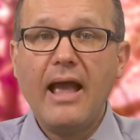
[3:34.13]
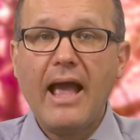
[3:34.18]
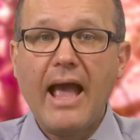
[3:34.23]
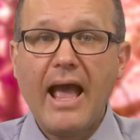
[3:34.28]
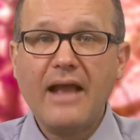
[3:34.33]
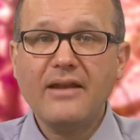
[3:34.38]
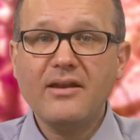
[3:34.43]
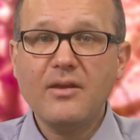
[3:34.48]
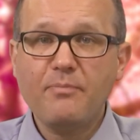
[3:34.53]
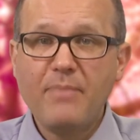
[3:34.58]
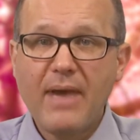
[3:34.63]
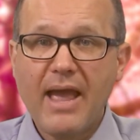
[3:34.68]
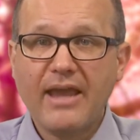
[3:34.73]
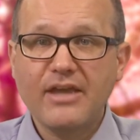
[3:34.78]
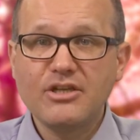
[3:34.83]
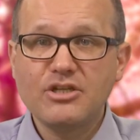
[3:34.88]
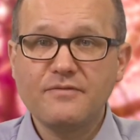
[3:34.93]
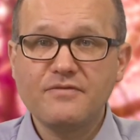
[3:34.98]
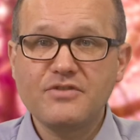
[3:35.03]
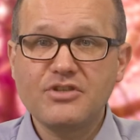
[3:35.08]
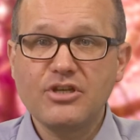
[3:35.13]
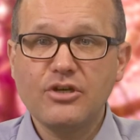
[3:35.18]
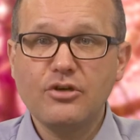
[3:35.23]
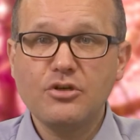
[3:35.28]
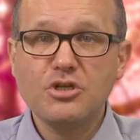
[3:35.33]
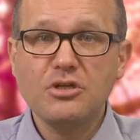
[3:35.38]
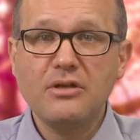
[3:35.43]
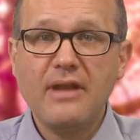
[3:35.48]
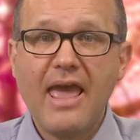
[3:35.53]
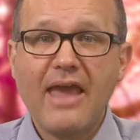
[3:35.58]
and a package of
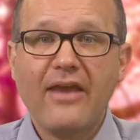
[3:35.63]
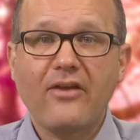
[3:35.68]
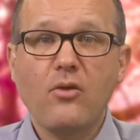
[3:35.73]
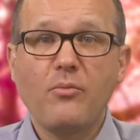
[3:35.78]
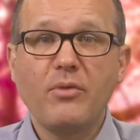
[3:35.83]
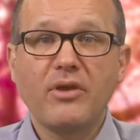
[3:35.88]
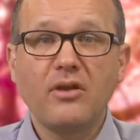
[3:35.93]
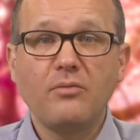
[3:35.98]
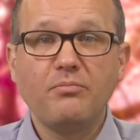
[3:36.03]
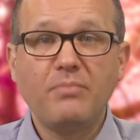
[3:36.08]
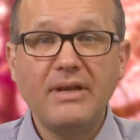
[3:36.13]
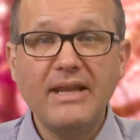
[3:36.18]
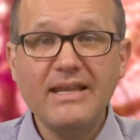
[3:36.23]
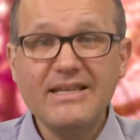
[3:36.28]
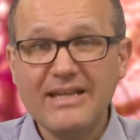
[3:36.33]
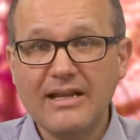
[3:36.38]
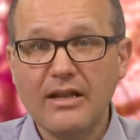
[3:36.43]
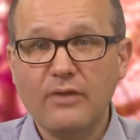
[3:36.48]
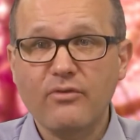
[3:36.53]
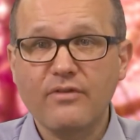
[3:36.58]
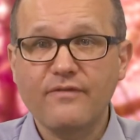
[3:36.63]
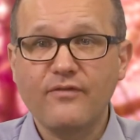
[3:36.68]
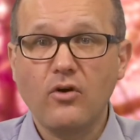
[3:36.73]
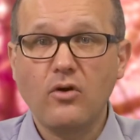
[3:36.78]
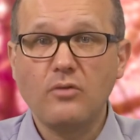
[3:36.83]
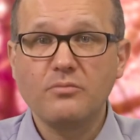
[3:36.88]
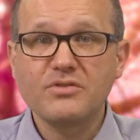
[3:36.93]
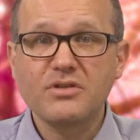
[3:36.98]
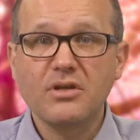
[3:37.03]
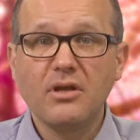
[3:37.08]
social, economic, and political
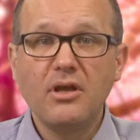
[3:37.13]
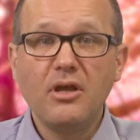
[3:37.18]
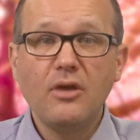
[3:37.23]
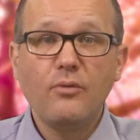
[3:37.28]
reforms,